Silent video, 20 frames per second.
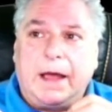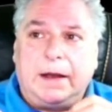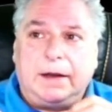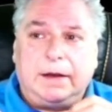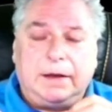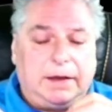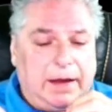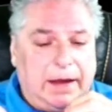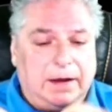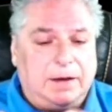
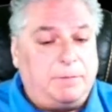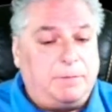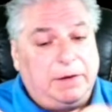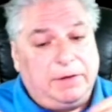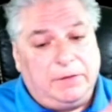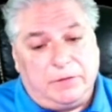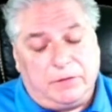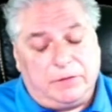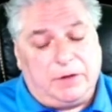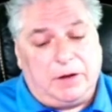can of
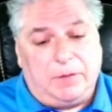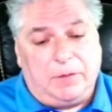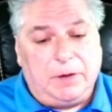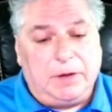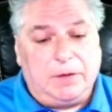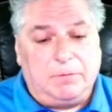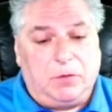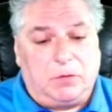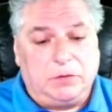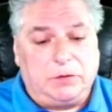beans is going to be
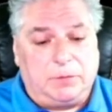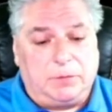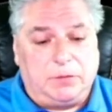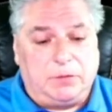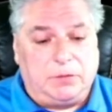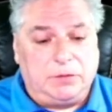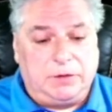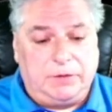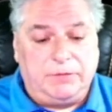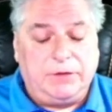in
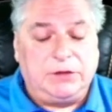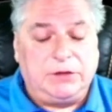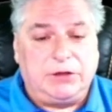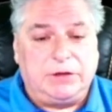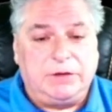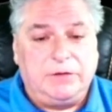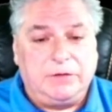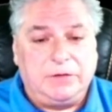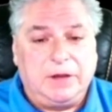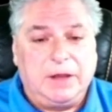multiple
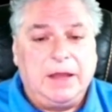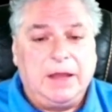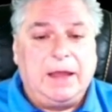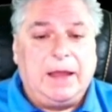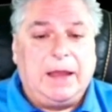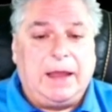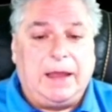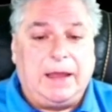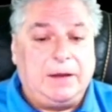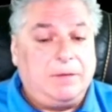divisions.
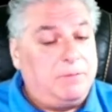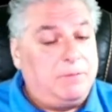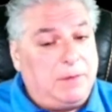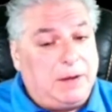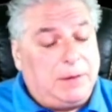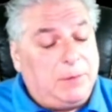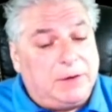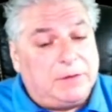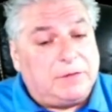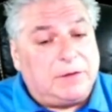And
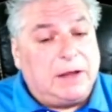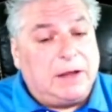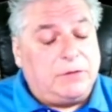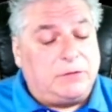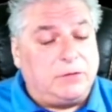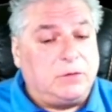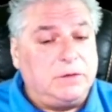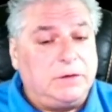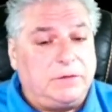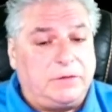maybe it's not
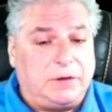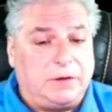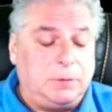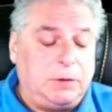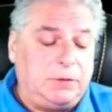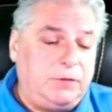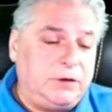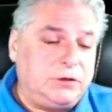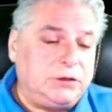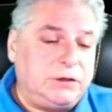sold in some
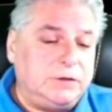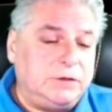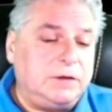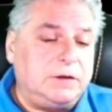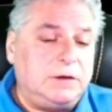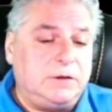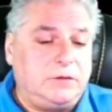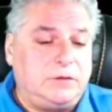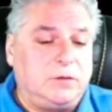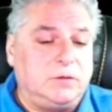divisions
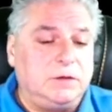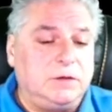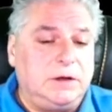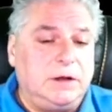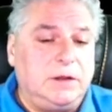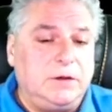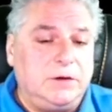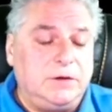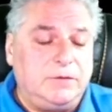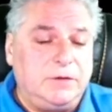and it's sold in
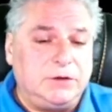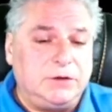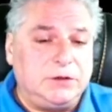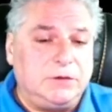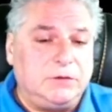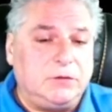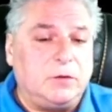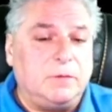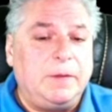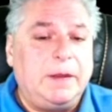other
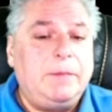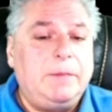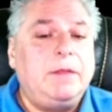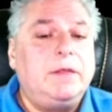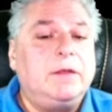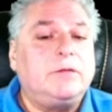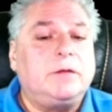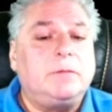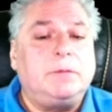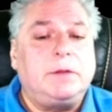divisions. Or maybe
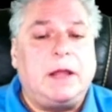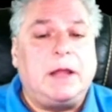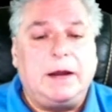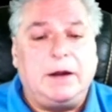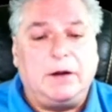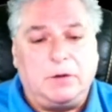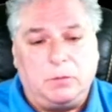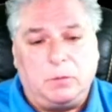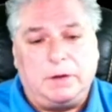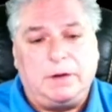the
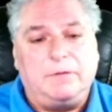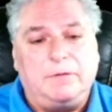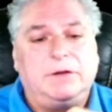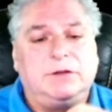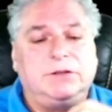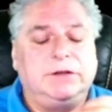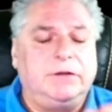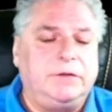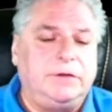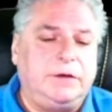supplier in one
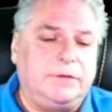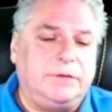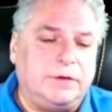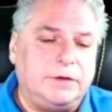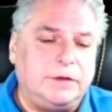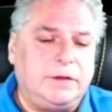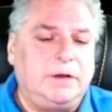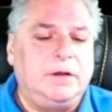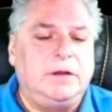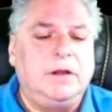division is
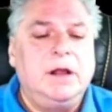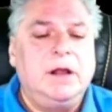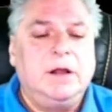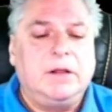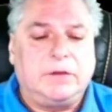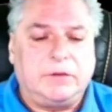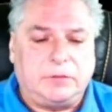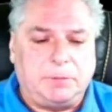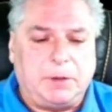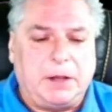different than a
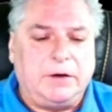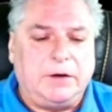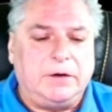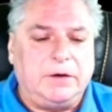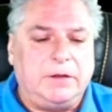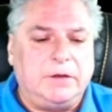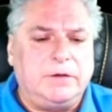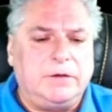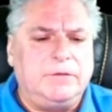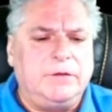supplier in
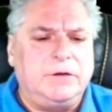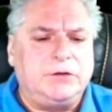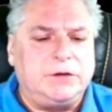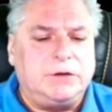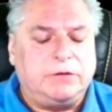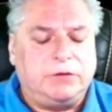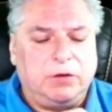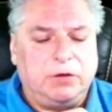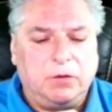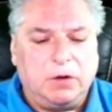another
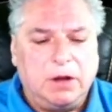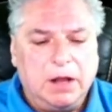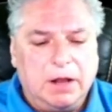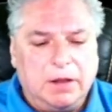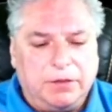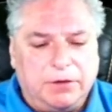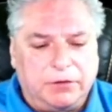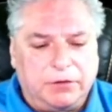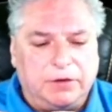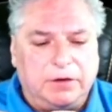division. So
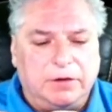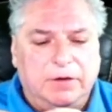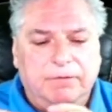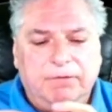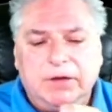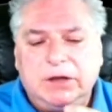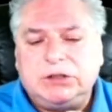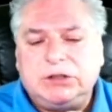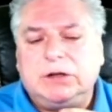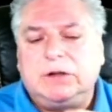there's a
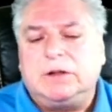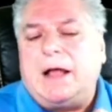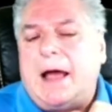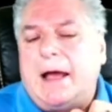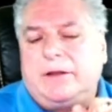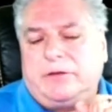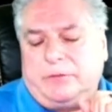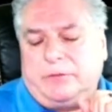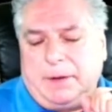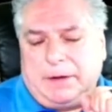divisional
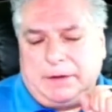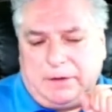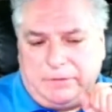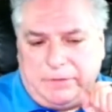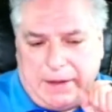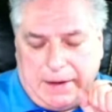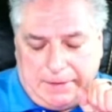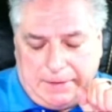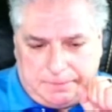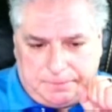aspect of that.